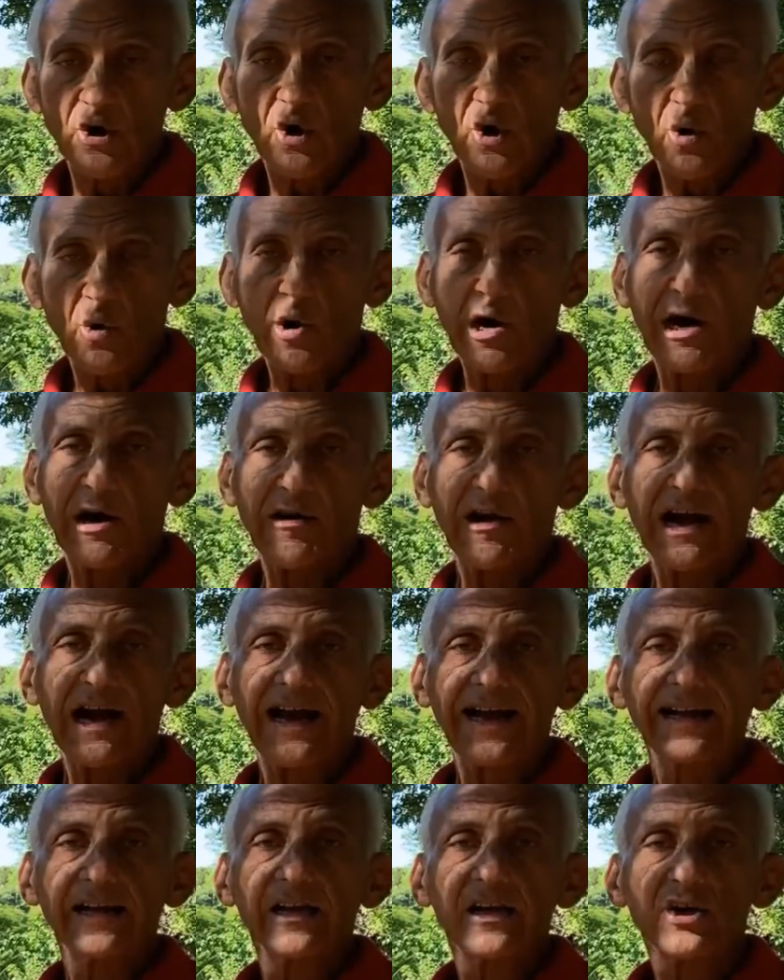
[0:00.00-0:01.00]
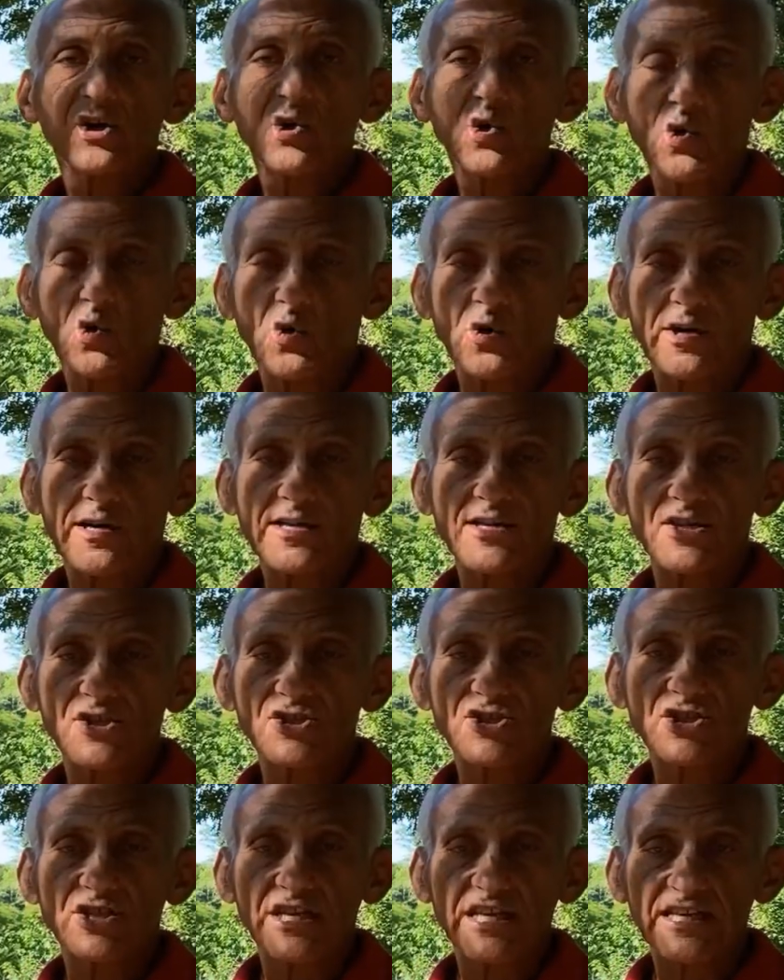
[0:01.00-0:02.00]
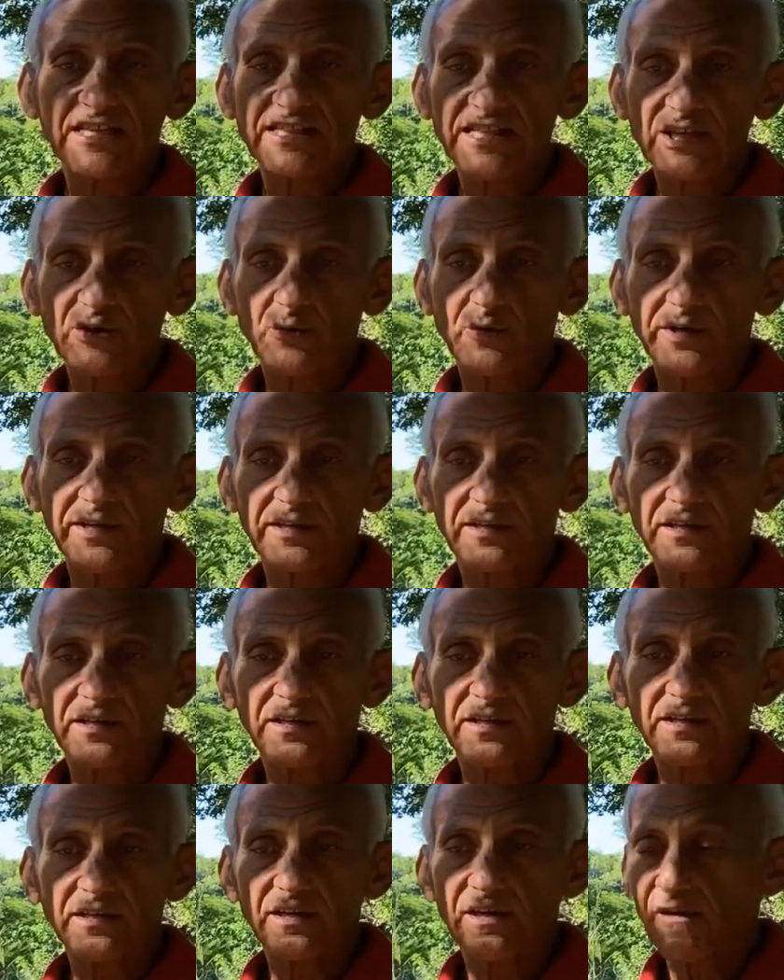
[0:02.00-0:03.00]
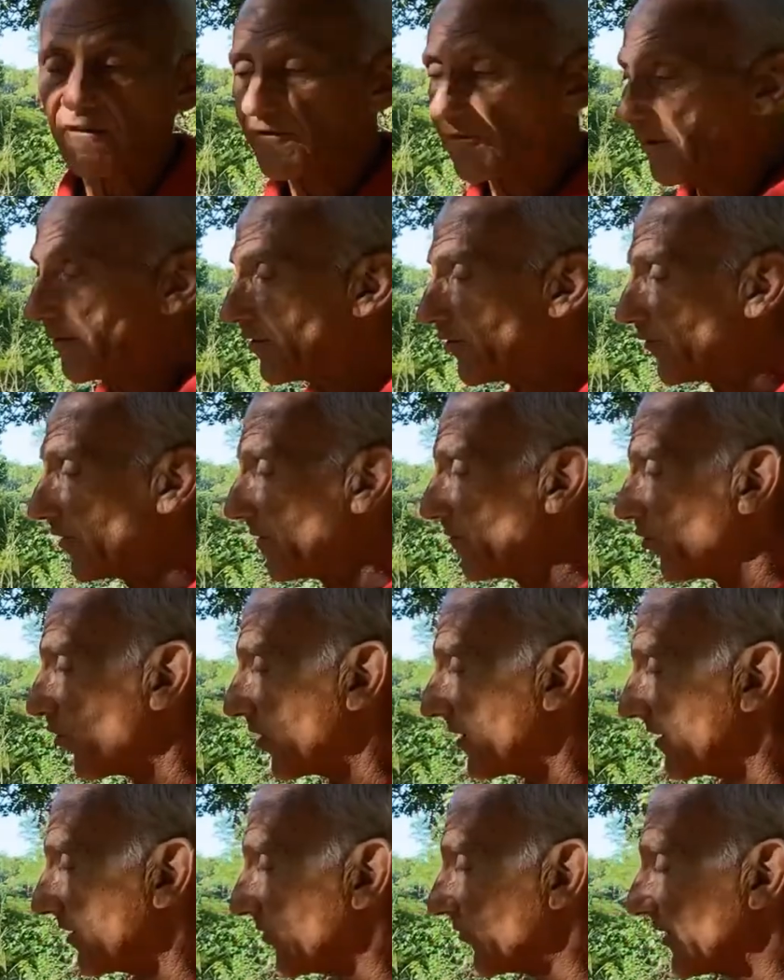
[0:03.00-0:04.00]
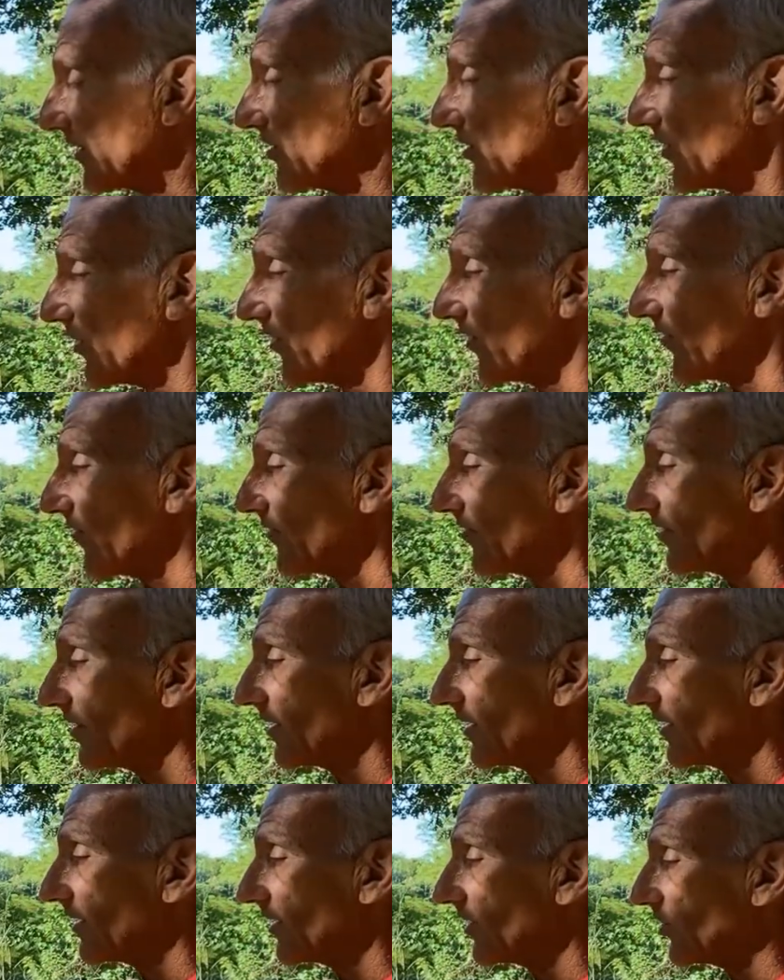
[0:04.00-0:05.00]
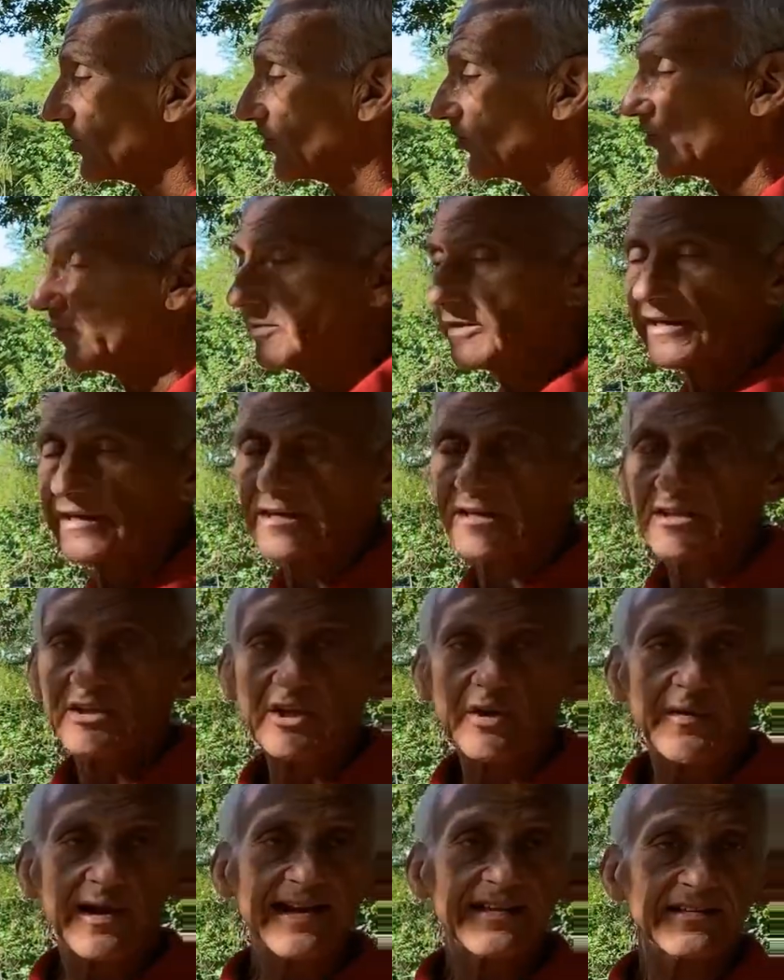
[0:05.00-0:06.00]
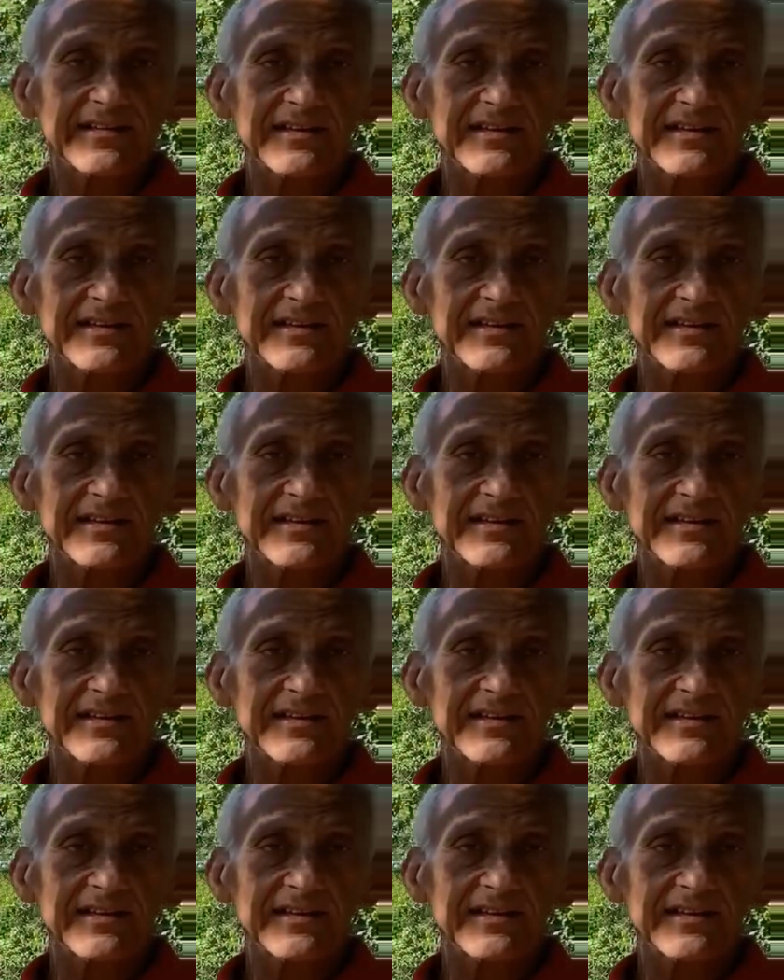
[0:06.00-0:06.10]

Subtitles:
where I caused the liquid from the reboiler return to be directed